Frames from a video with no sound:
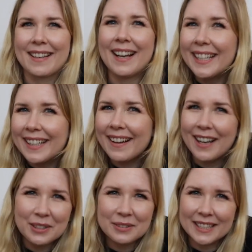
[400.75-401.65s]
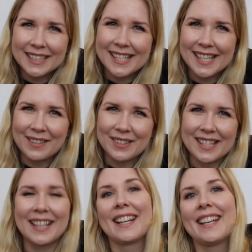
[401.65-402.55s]
kind of how it
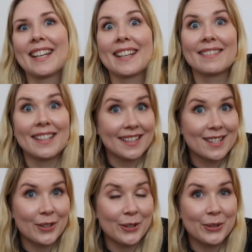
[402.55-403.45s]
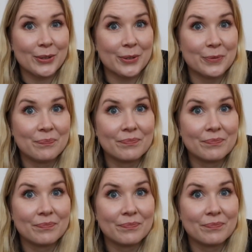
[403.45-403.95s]
sounds like, not so